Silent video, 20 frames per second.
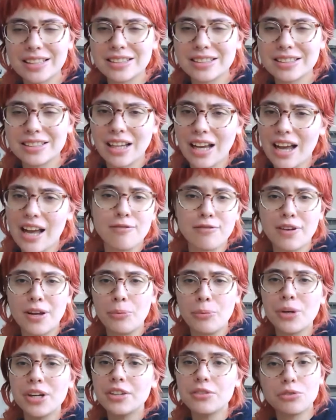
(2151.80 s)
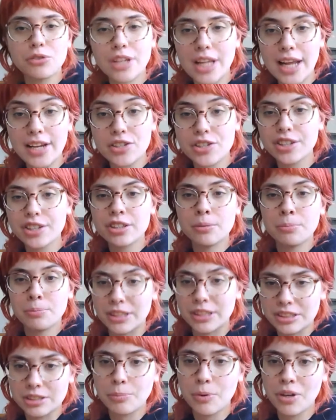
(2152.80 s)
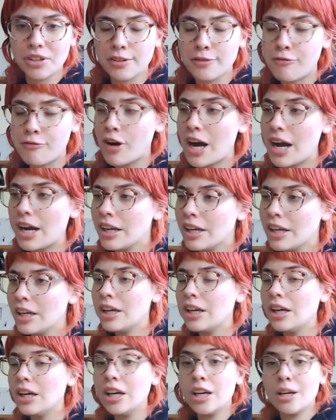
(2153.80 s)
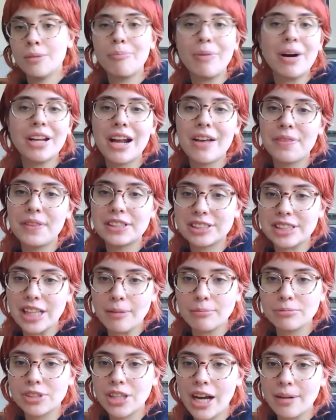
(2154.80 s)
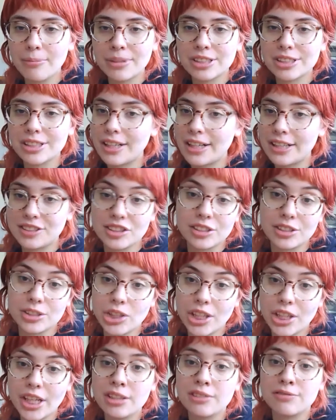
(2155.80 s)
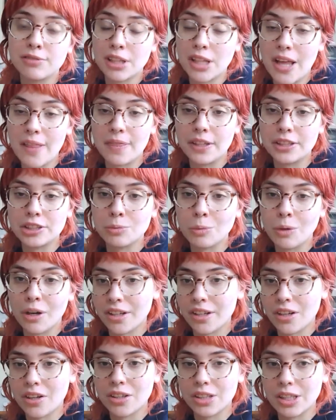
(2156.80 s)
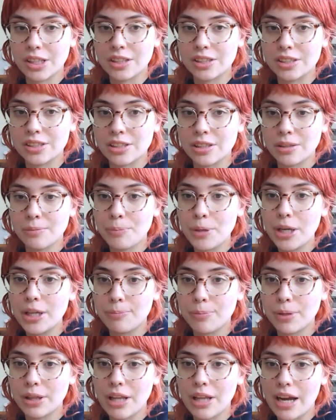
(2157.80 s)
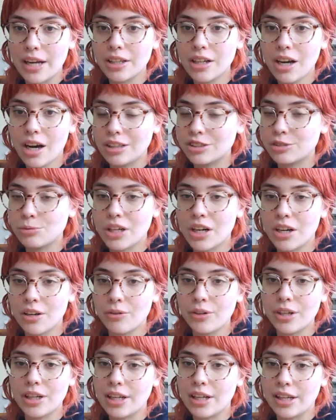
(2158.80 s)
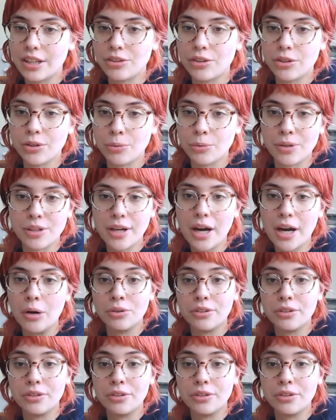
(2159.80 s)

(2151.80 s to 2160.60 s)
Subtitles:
have a weird relationship with Spotify, but at the same time, it's a necessary evil at this point because people like us, we can't really do without